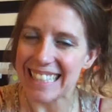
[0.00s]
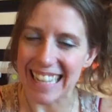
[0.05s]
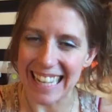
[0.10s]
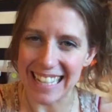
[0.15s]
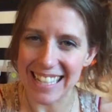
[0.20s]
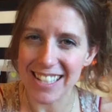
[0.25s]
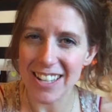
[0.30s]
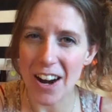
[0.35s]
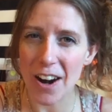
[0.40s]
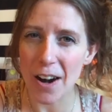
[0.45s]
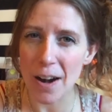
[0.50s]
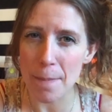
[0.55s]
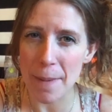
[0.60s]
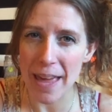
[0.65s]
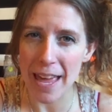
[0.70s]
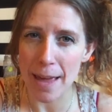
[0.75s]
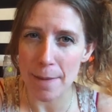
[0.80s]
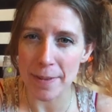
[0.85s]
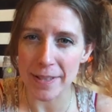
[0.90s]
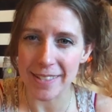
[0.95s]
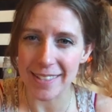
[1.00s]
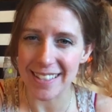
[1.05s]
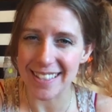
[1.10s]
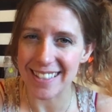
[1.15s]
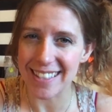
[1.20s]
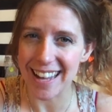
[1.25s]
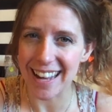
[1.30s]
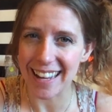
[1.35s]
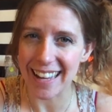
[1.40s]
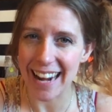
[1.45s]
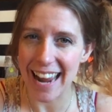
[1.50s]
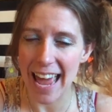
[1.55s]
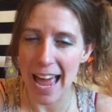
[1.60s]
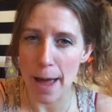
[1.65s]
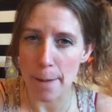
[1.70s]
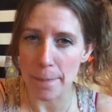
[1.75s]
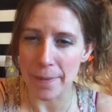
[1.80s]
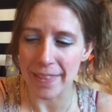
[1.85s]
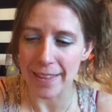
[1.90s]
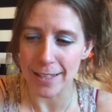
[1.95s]
sorry, babe, it's not going to
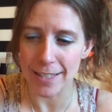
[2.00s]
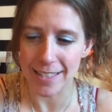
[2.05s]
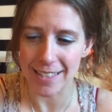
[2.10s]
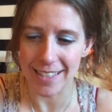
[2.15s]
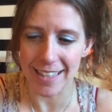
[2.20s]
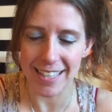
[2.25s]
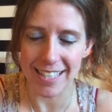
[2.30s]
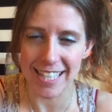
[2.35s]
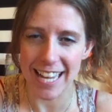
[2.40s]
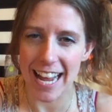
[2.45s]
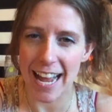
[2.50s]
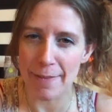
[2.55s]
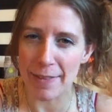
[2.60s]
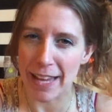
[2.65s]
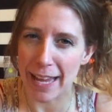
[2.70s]
happen this time.